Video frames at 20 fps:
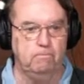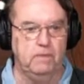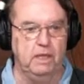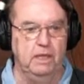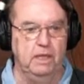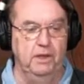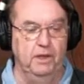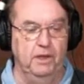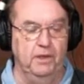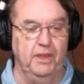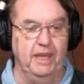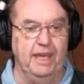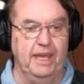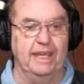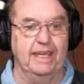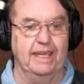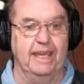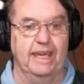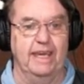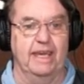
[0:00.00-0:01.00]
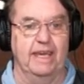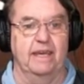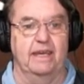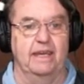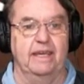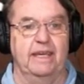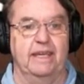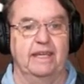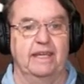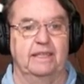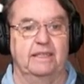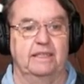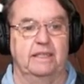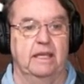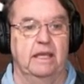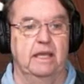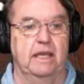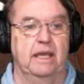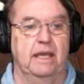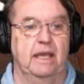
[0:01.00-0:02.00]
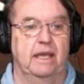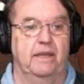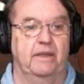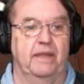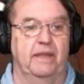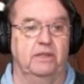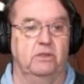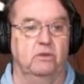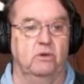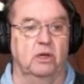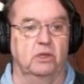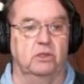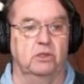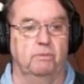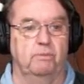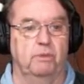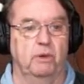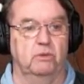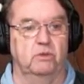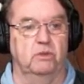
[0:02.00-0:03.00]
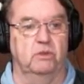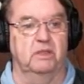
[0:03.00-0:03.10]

The thing here is that you are supposed